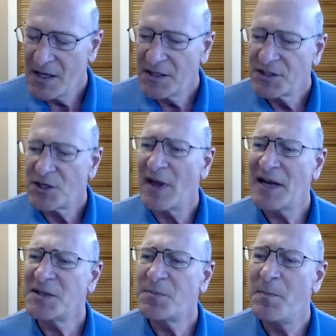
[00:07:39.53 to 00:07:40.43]
So
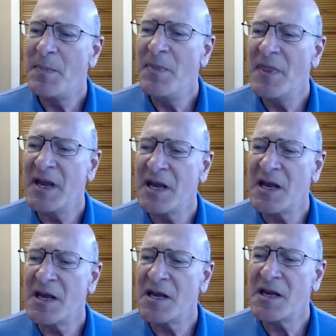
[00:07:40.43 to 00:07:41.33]
that's
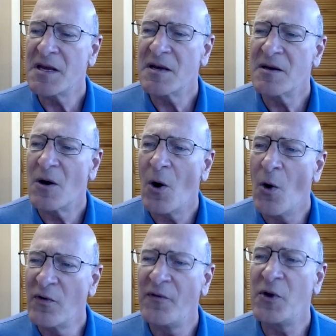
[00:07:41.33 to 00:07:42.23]
the
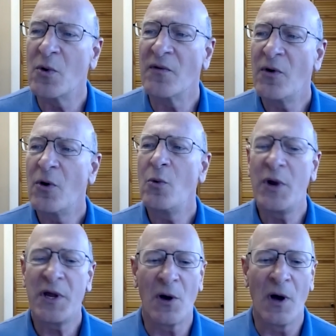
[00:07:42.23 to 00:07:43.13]
overview of who
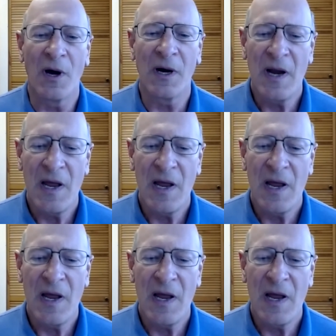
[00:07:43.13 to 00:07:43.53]
we are.